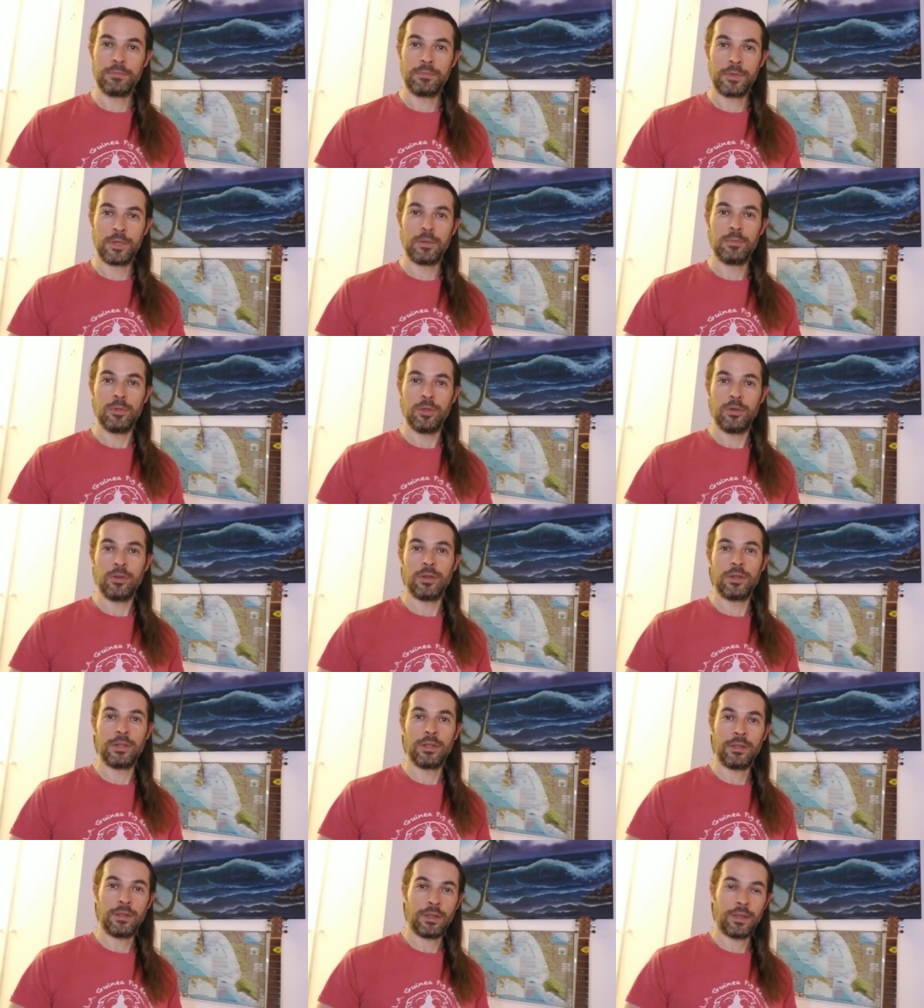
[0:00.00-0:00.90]

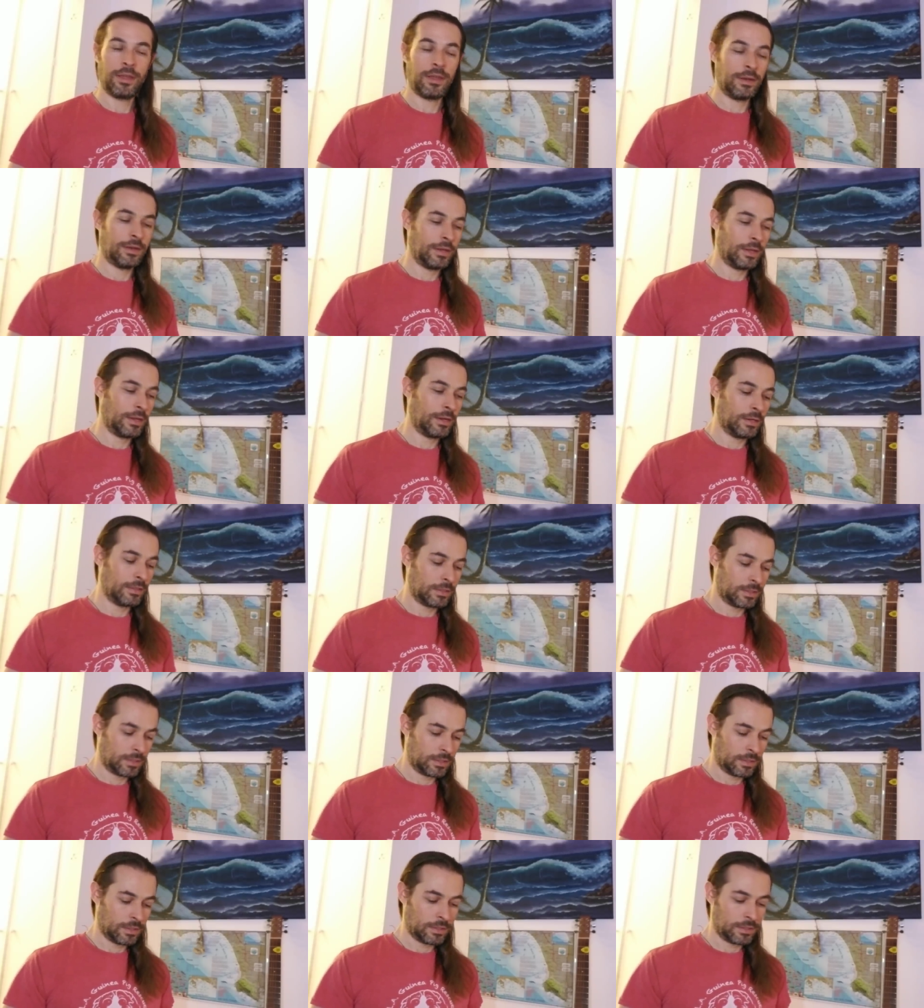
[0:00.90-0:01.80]
community, and, and
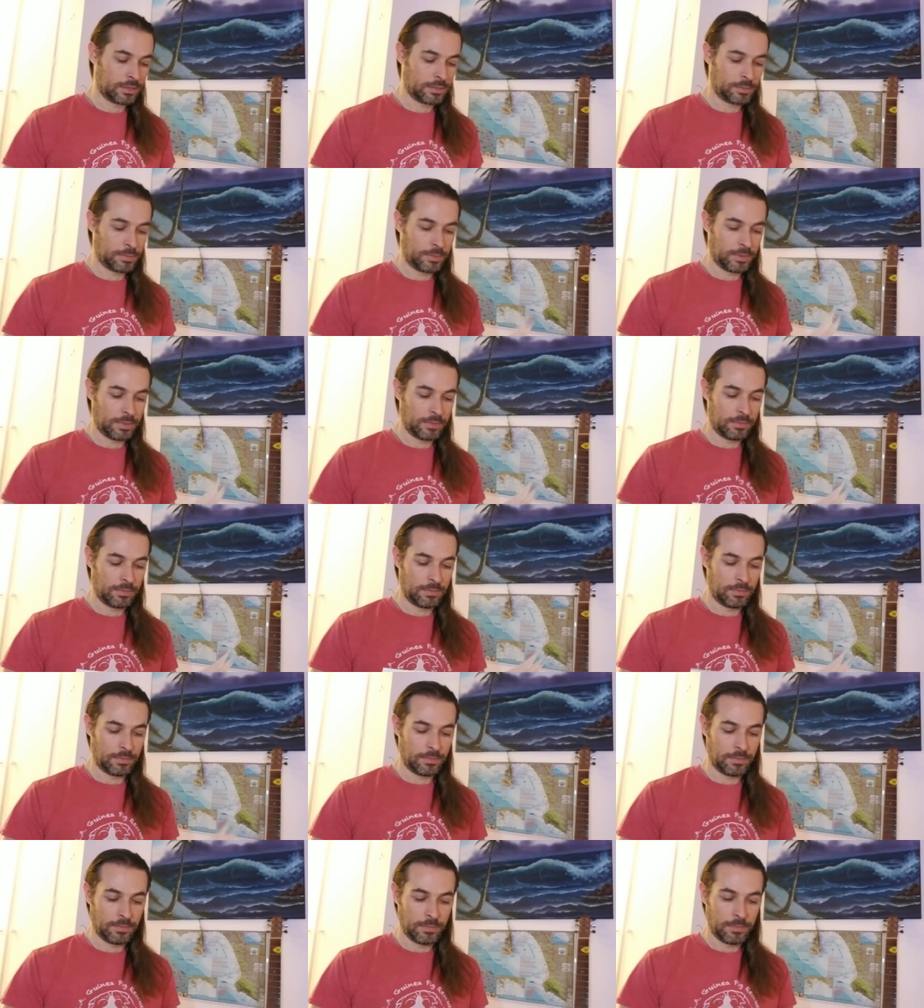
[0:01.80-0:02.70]
it's it's been
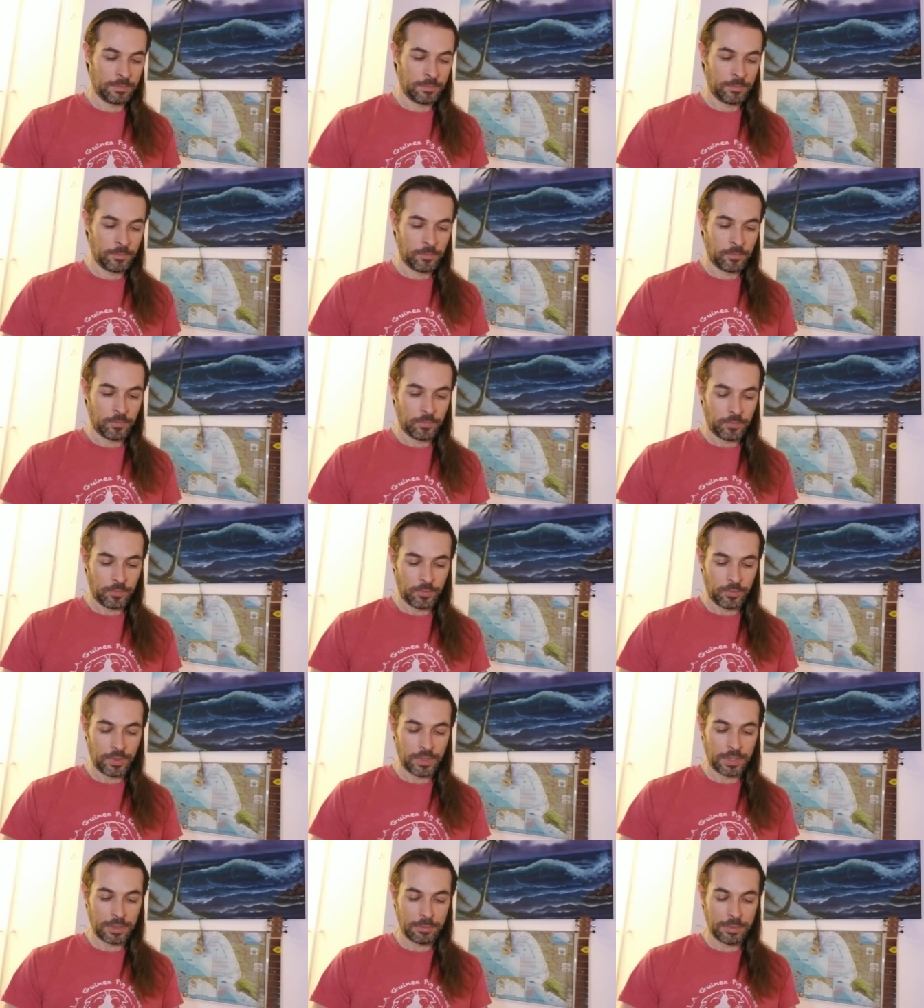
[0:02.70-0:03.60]

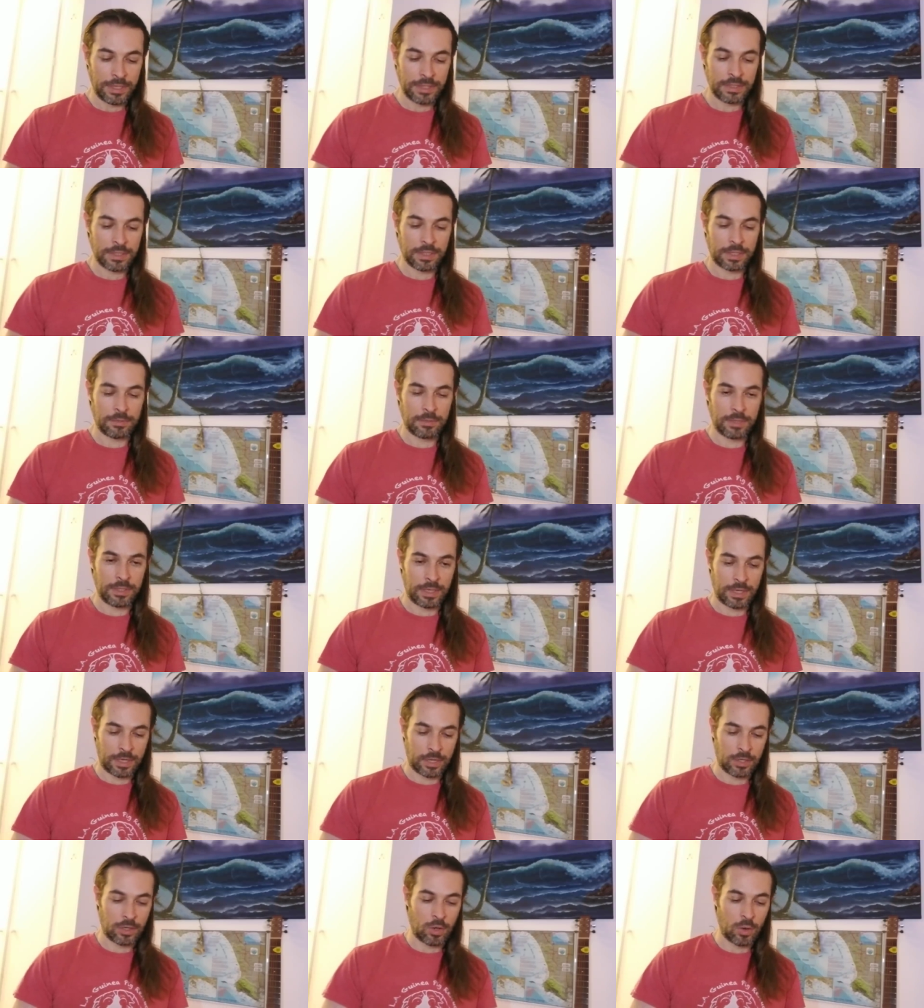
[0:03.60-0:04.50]
really amazing. I mean,
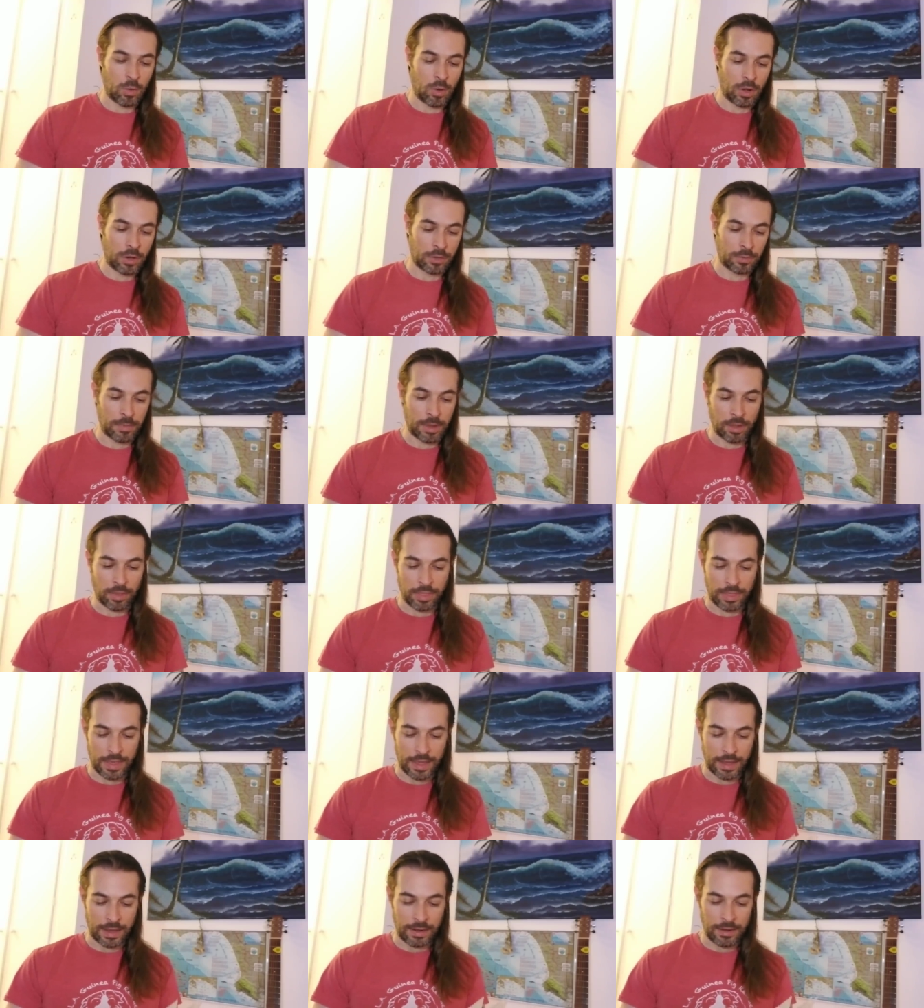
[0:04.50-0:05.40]
I could go on about
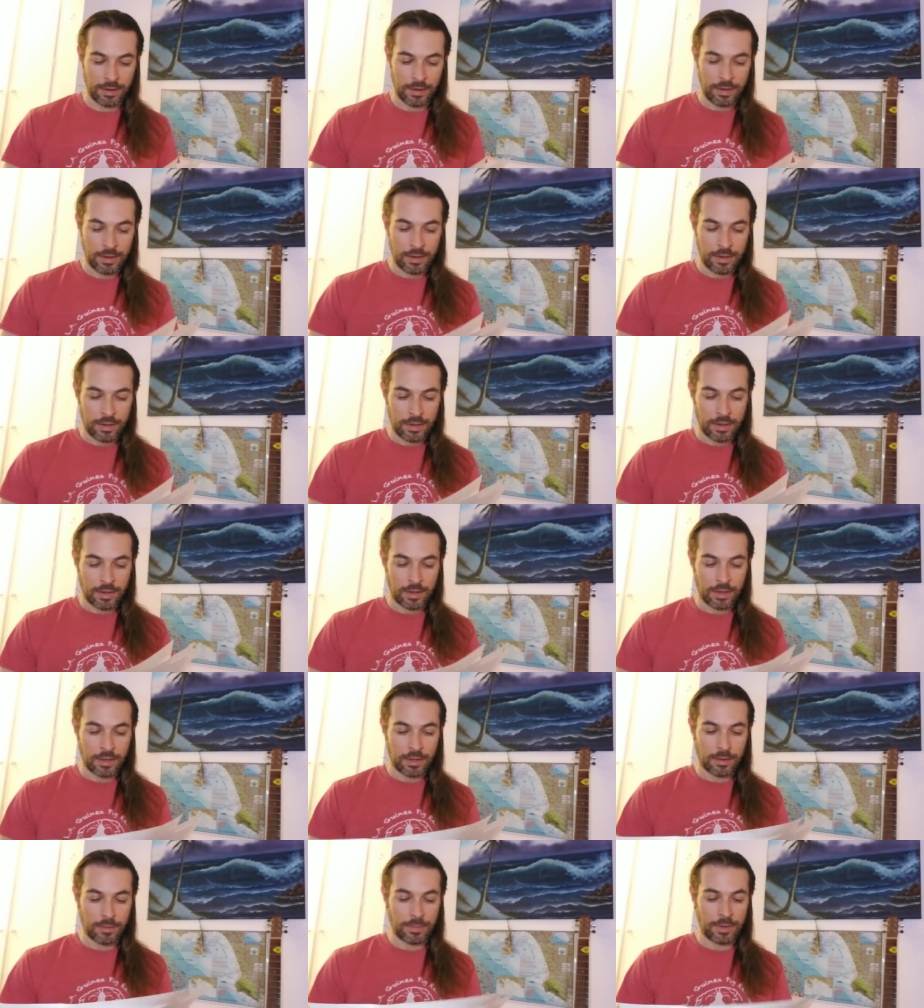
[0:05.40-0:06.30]
that
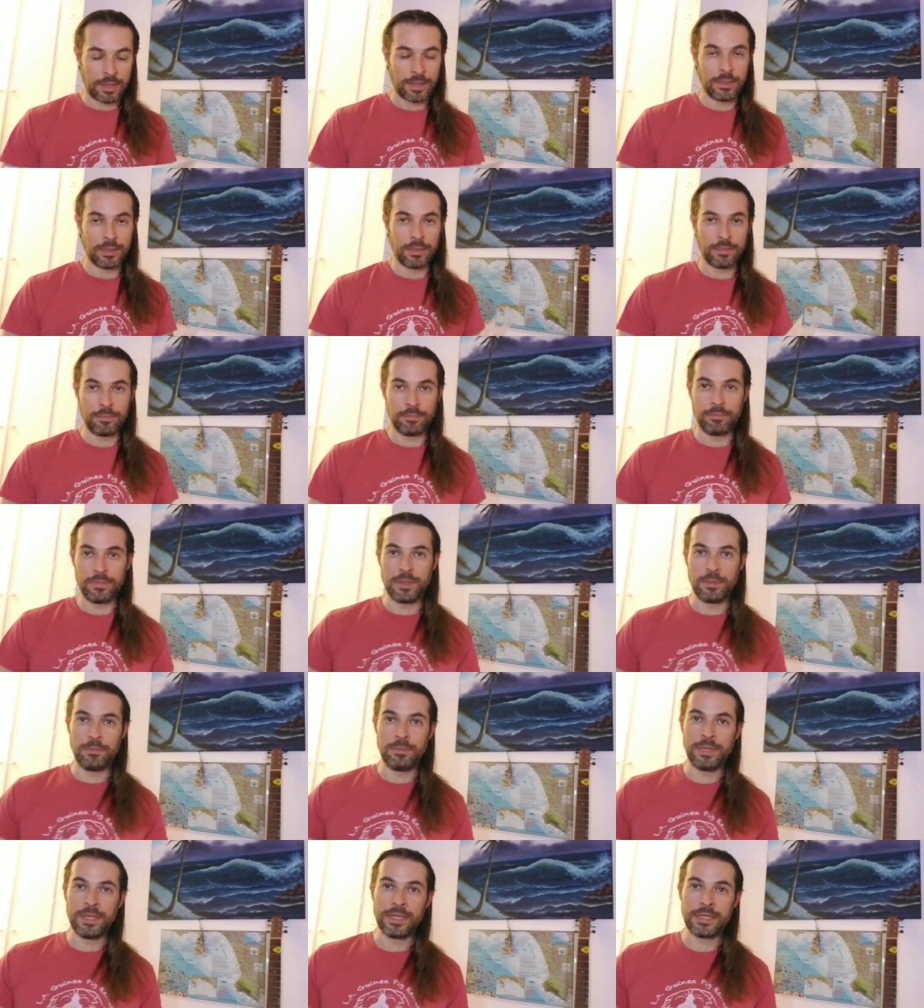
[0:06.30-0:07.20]
um, and
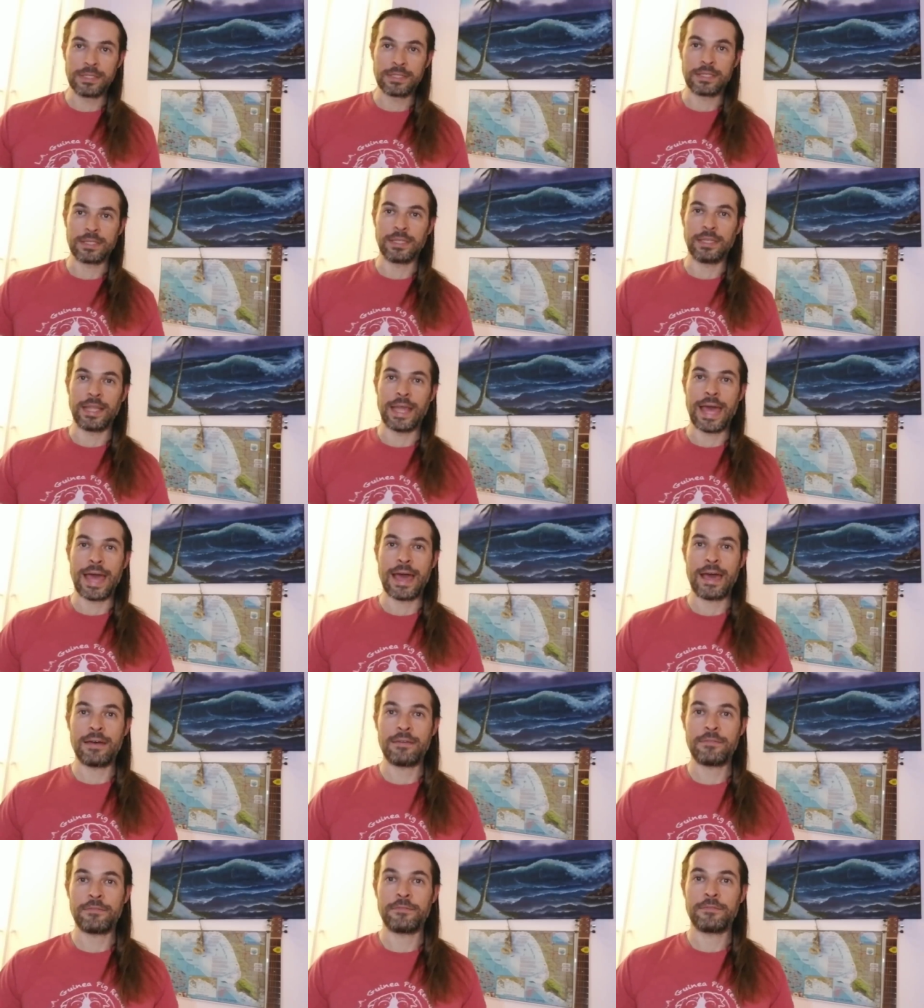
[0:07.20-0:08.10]
the biggest
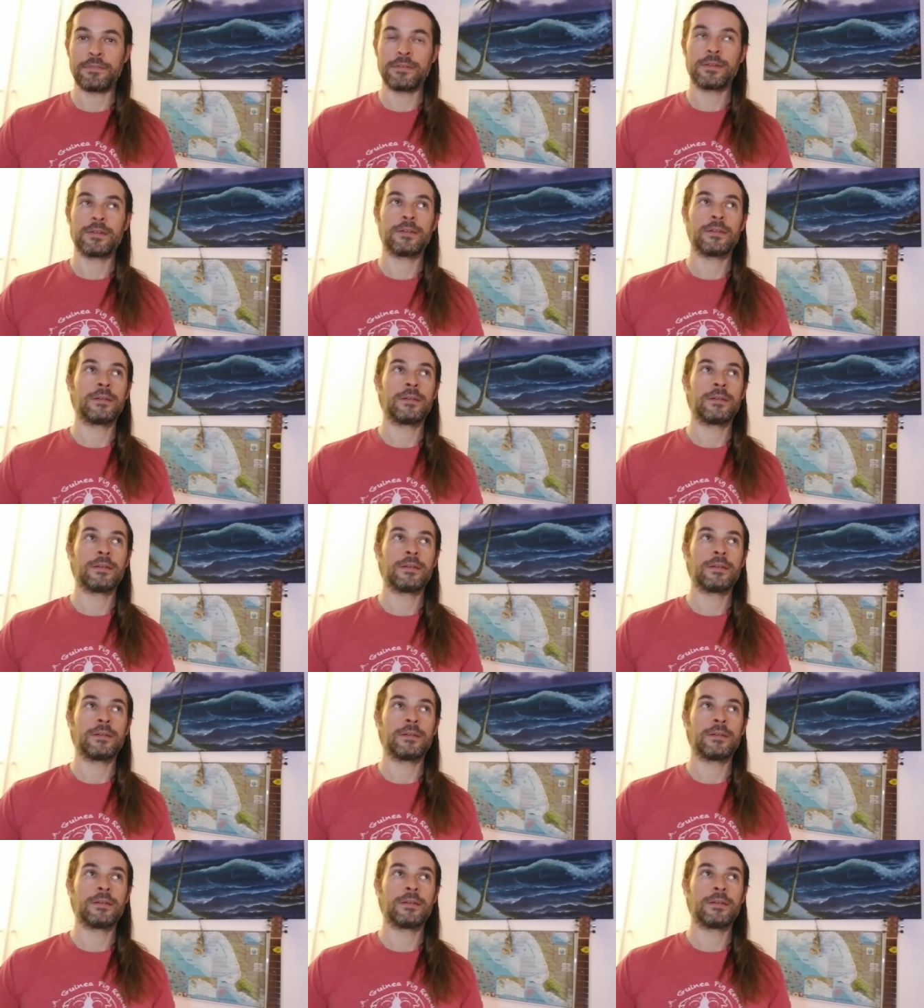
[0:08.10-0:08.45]
laugh.